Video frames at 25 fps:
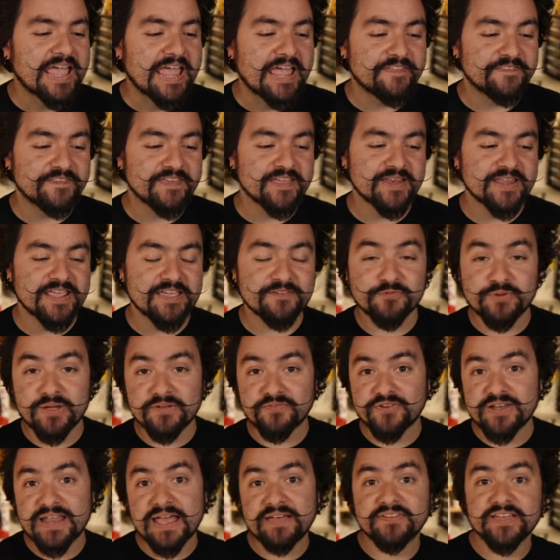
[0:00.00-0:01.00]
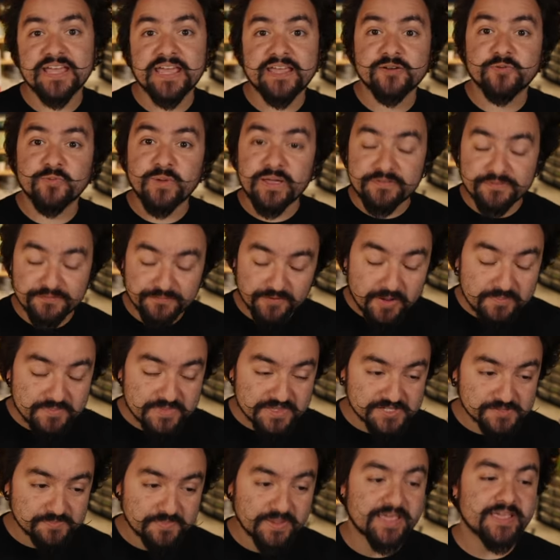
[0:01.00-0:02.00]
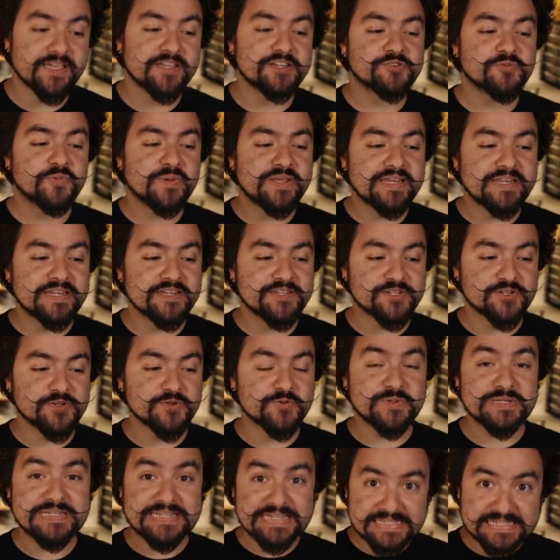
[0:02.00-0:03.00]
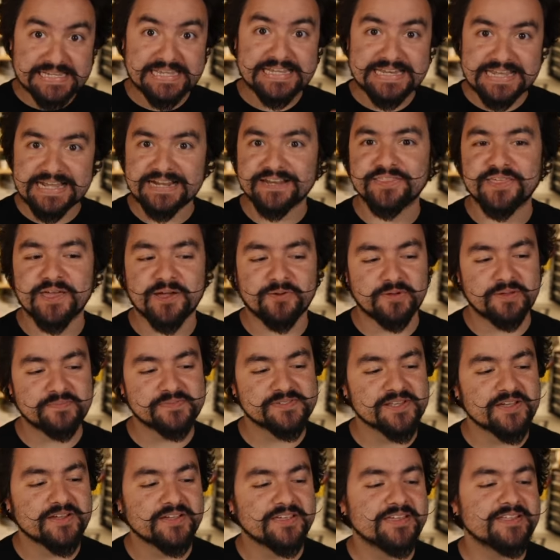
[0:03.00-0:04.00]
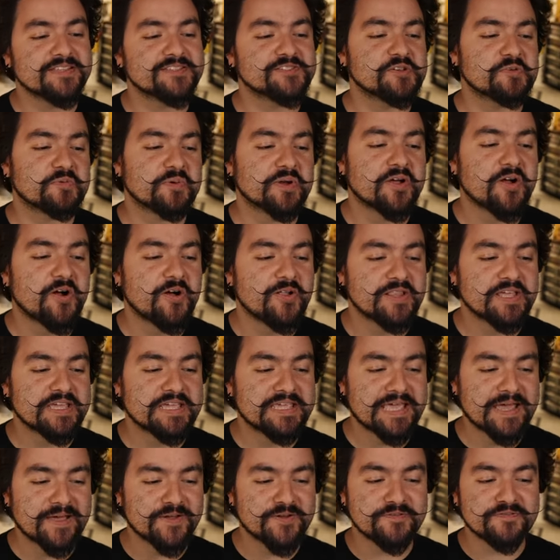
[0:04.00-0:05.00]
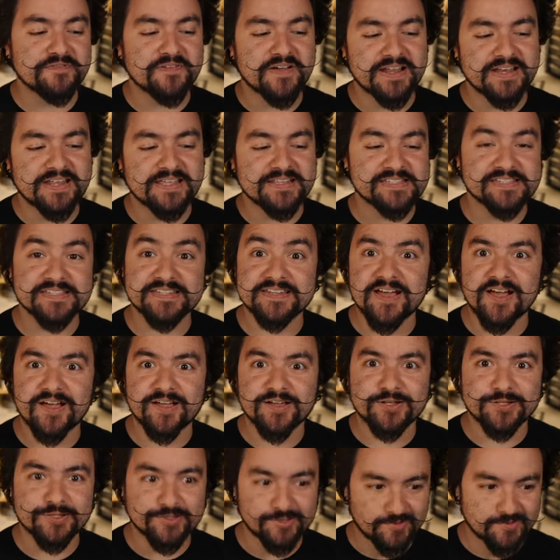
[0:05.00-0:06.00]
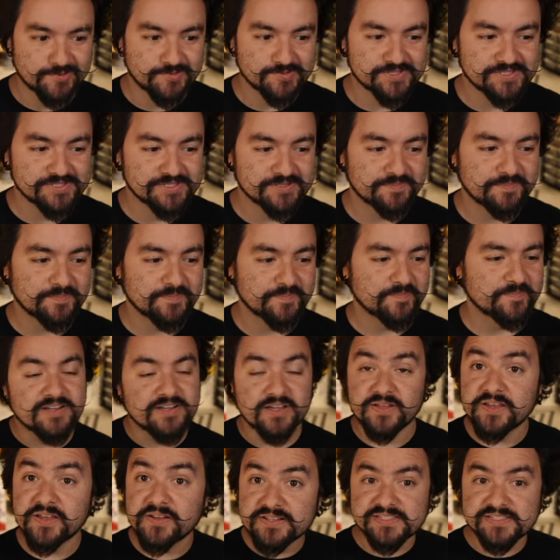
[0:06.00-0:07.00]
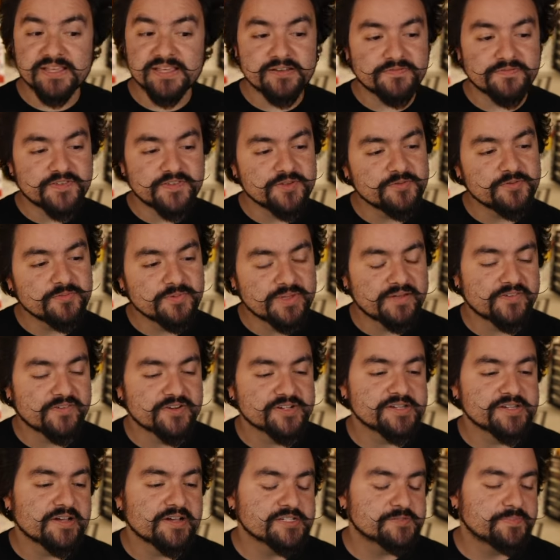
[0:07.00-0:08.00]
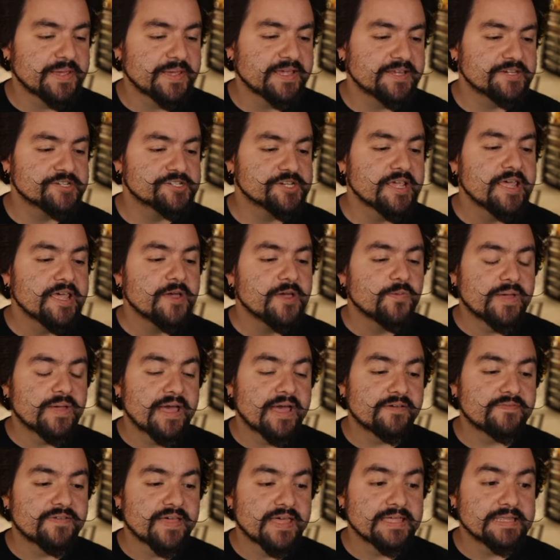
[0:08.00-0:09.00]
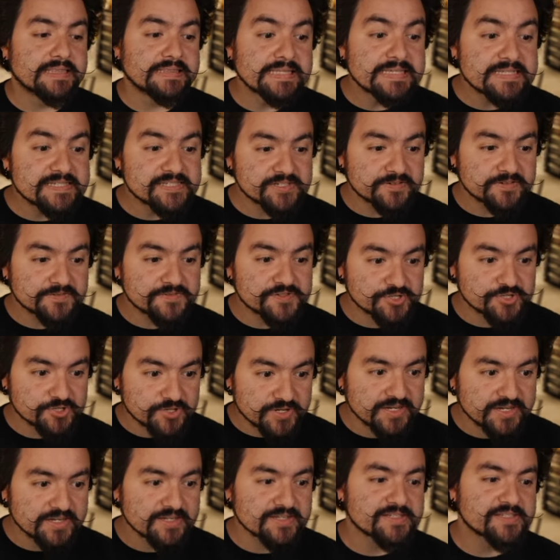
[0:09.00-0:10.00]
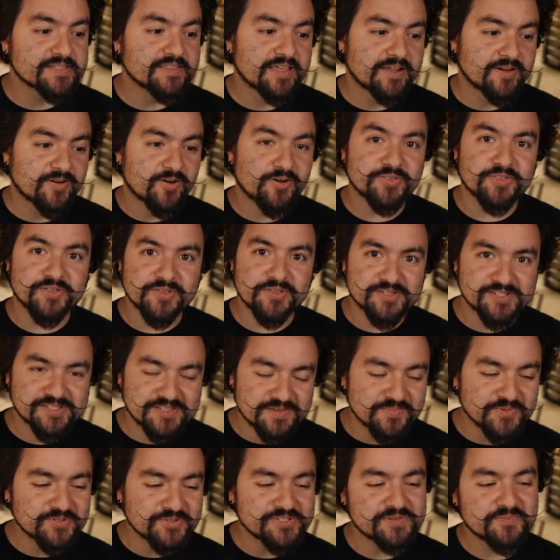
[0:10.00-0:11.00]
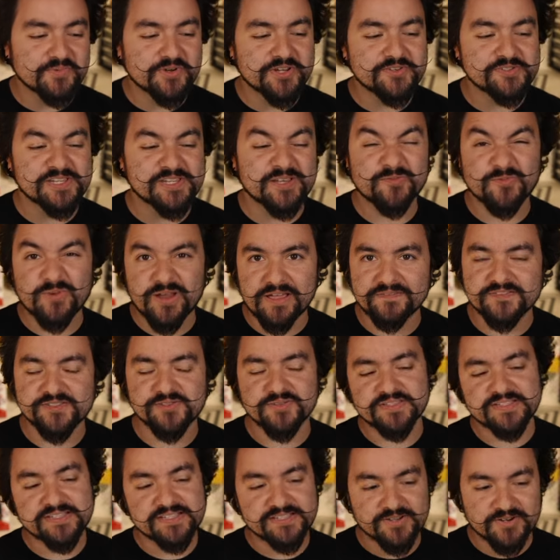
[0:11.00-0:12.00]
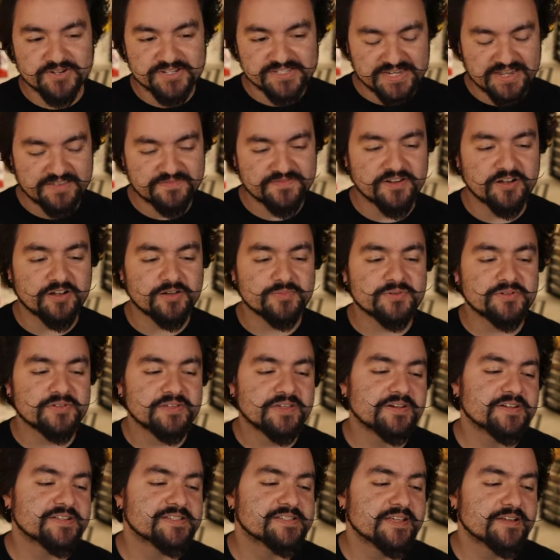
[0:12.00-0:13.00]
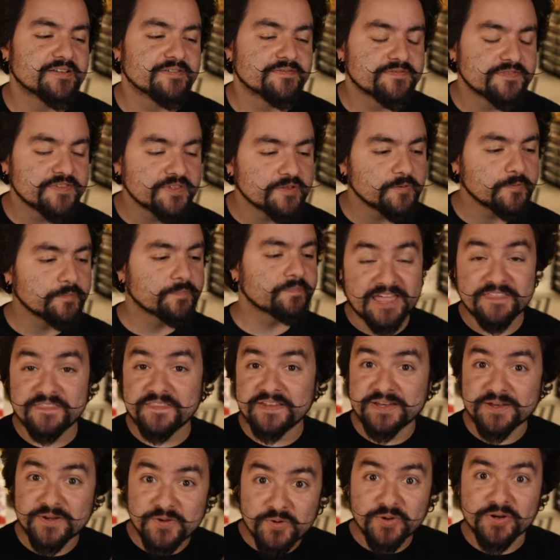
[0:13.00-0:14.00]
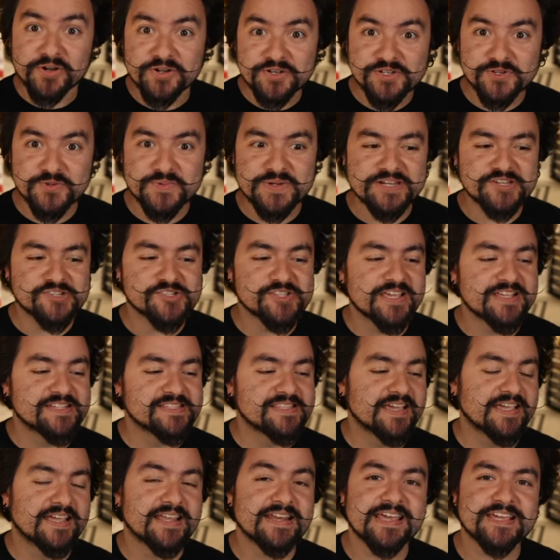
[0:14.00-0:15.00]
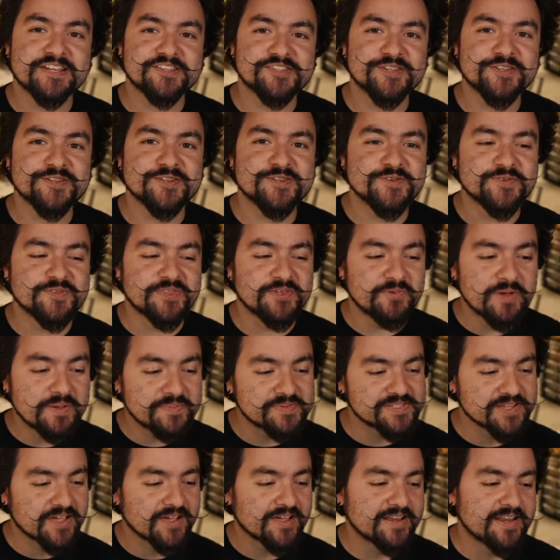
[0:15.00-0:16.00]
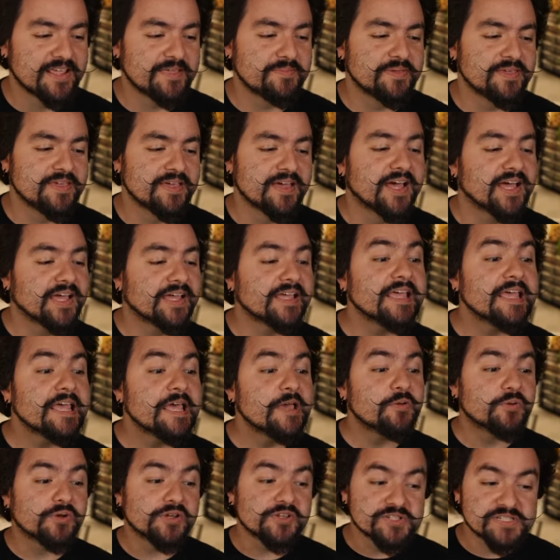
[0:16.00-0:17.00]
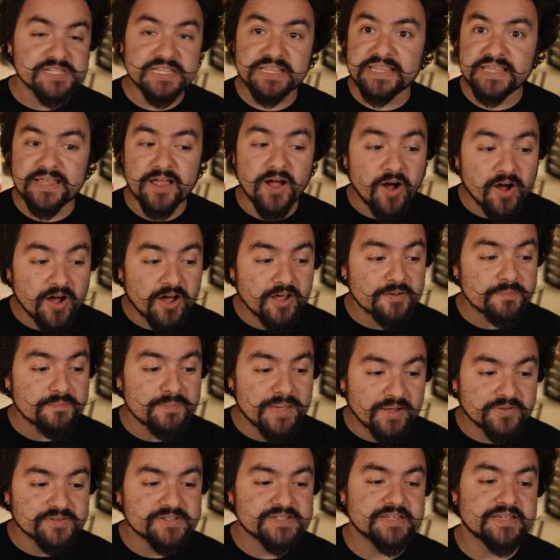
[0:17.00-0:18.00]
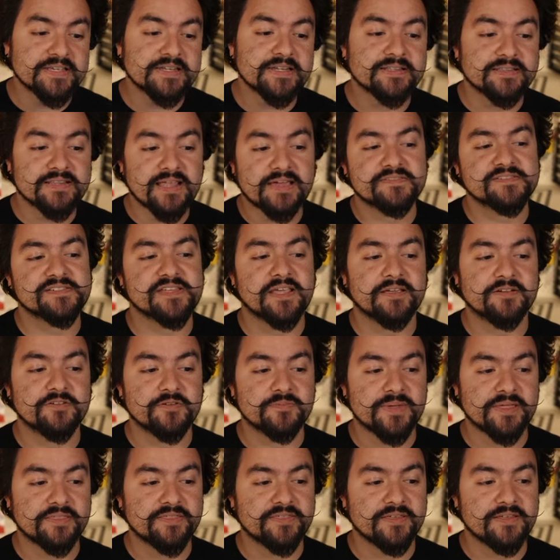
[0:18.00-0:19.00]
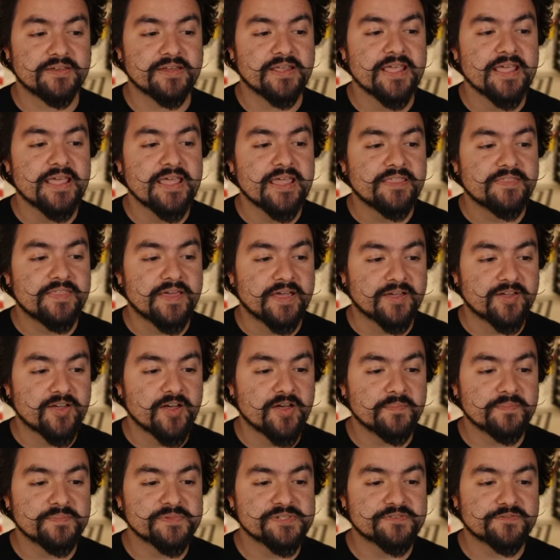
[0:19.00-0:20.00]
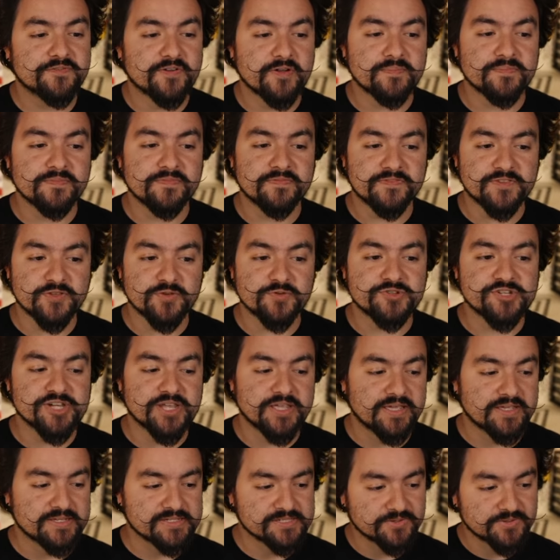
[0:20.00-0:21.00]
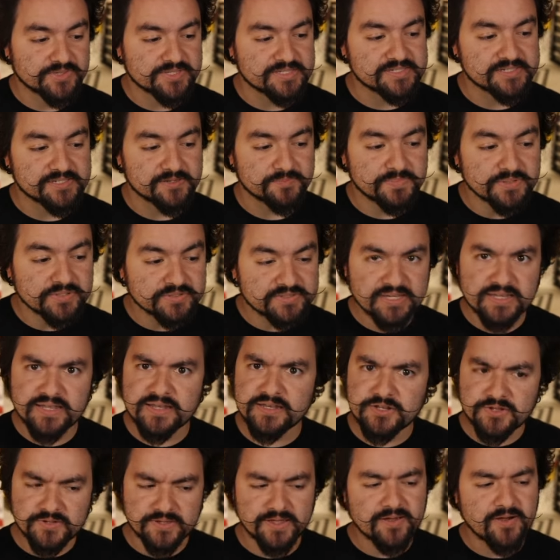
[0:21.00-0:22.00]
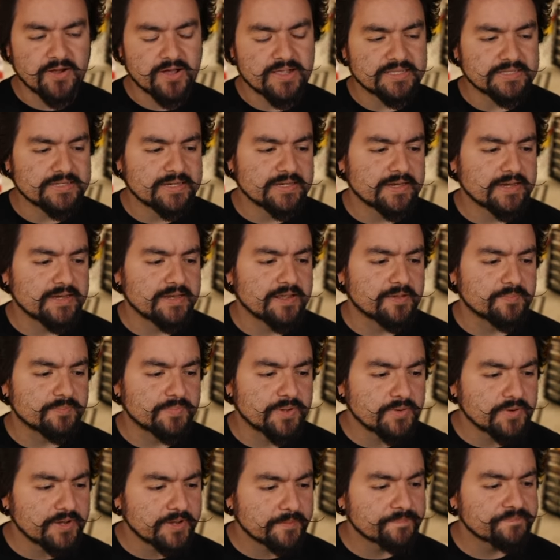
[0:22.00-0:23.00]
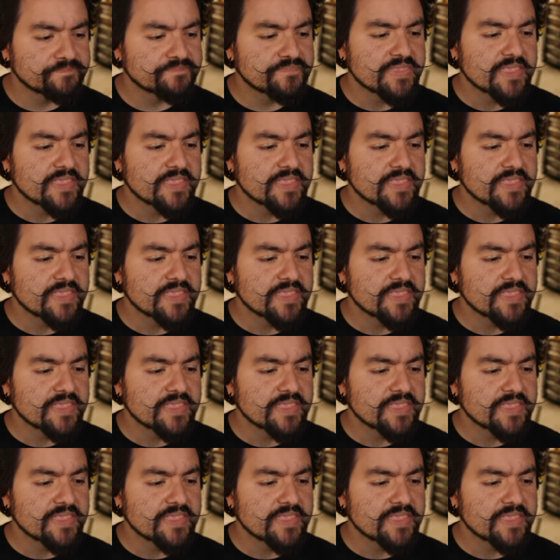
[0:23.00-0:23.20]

And then if we ever navigate away from this page, we need to disconnect that WebSocket. So we're calling Yahoo .close. Now here inside of Vue, we have our stocks page. We have a list of strings that are the symbols, and we're using ref. So this is our state variable here inside of Vue. And then in order to initialize that connection to the WebSocket API, we're using the on-mounted lifecycle method that comes from Vue.js. So this is a built-in, you can call it in any component,